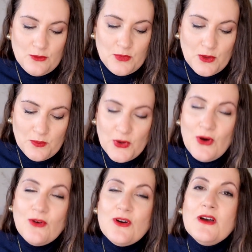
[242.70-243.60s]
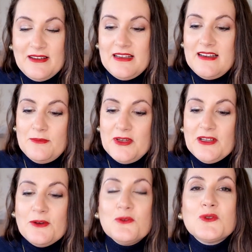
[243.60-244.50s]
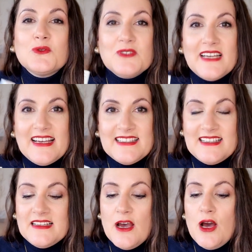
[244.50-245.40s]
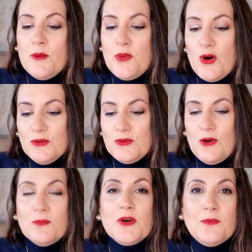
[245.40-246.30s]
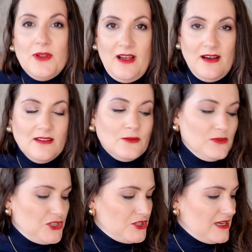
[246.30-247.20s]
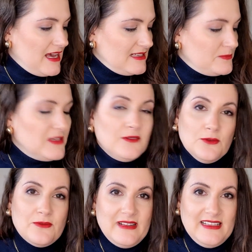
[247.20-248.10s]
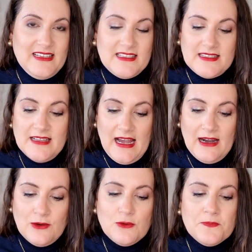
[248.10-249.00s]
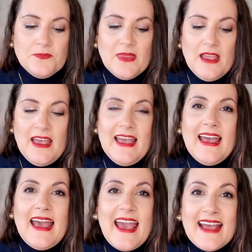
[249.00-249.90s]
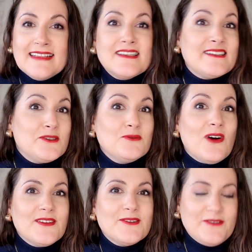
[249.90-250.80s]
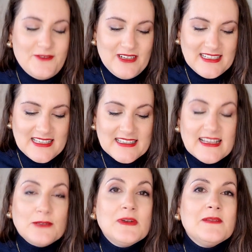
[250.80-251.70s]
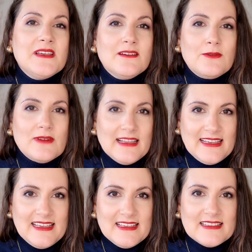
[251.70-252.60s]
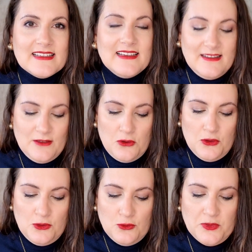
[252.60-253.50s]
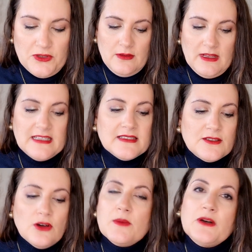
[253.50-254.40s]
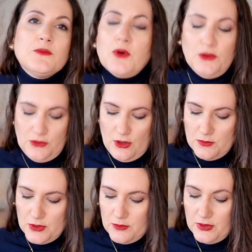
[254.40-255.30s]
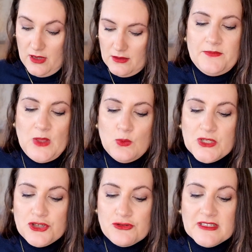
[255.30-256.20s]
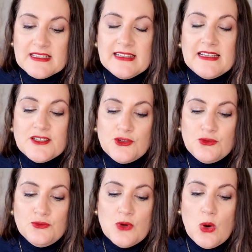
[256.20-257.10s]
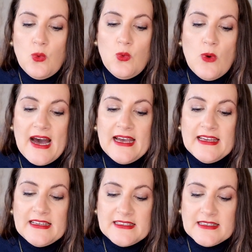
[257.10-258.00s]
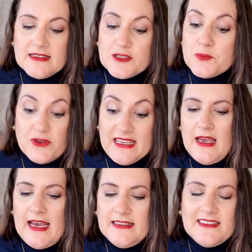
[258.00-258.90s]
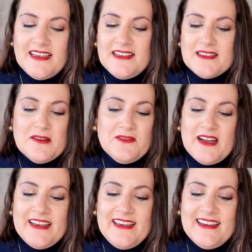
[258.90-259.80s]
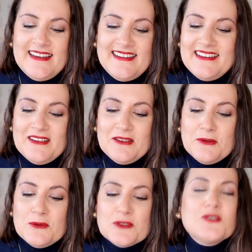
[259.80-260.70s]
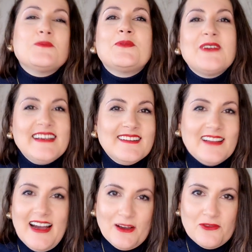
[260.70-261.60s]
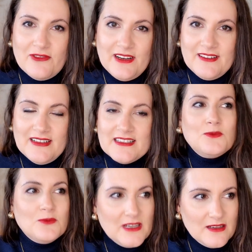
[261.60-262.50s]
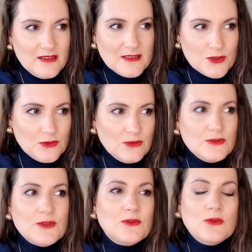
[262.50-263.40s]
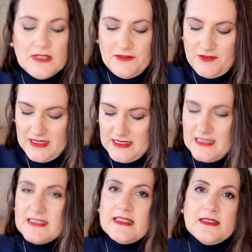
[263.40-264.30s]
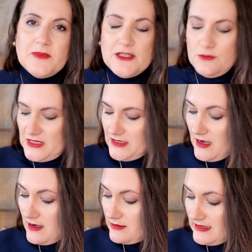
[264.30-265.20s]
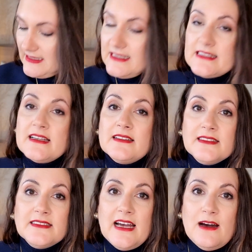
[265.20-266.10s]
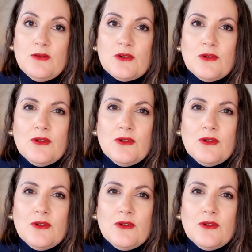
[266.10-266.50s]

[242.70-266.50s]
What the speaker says: Bonbon, but I also tested Printemps Blanc, which has been released now, and two other fragrances that will be released in October. Let's talk about Printemps Blanc, which translates to white spring, and it is a very spring-like fragrance. So although all the fragrances that Maison Mataha released till now